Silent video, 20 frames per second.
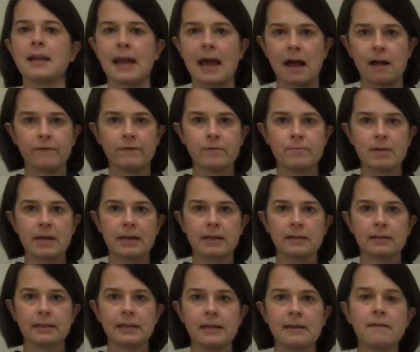and
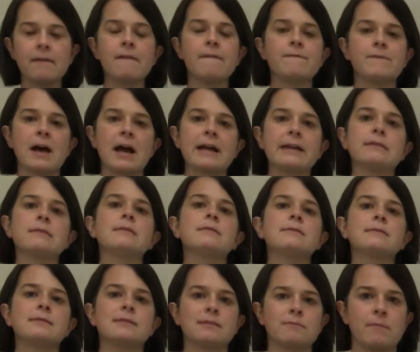alphabetically find
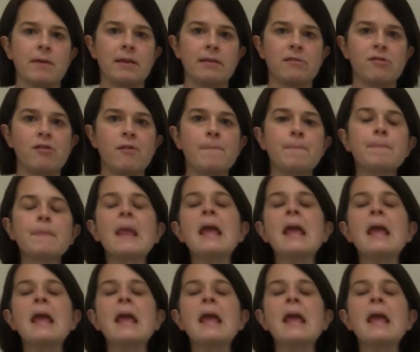Smith.